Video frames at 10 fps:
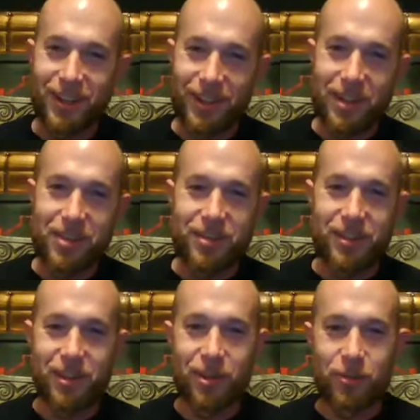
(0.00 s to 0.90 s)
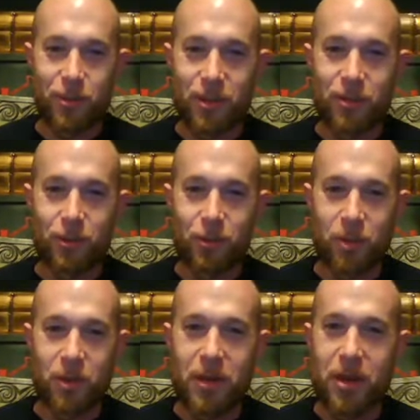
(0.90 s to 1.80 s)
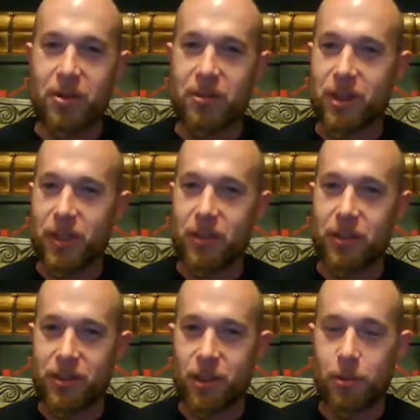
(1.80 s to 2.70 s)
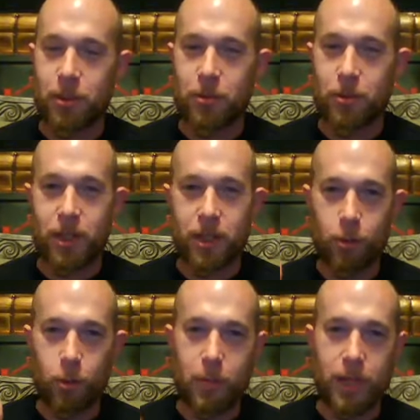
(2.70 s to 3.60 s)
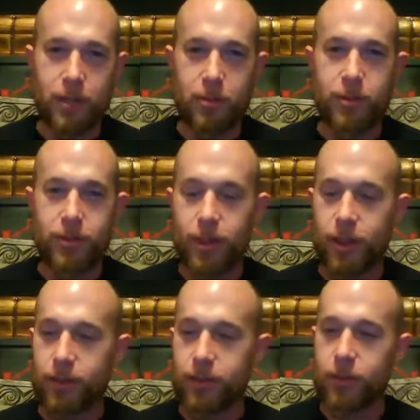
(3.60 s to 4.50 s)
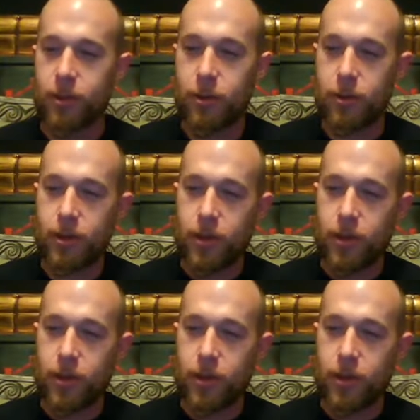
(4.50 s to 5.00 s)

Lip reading: let it in the fridge for 12 hours, and give it to someone to drink, and it will make them sick. So